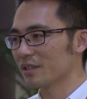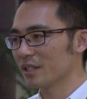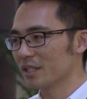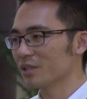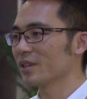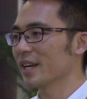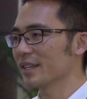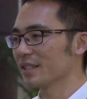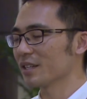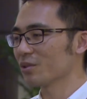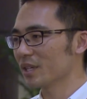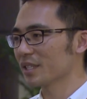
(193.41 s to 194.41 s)
It is
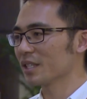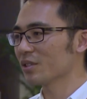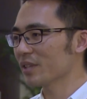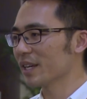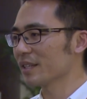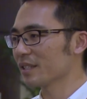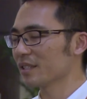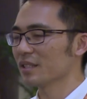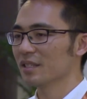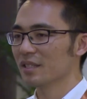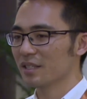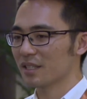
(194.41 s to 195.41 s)
process to witness to
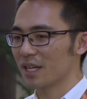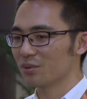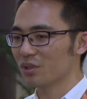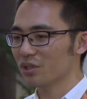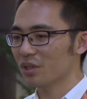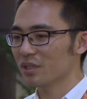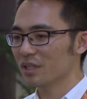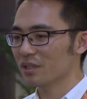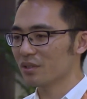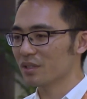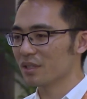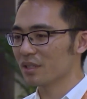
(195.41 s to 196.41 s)
become stronger
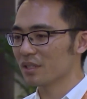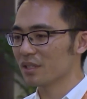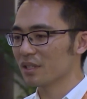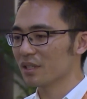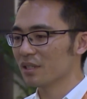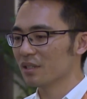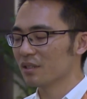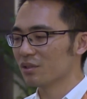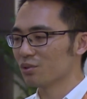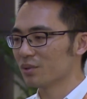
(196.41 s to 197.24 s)
and mature.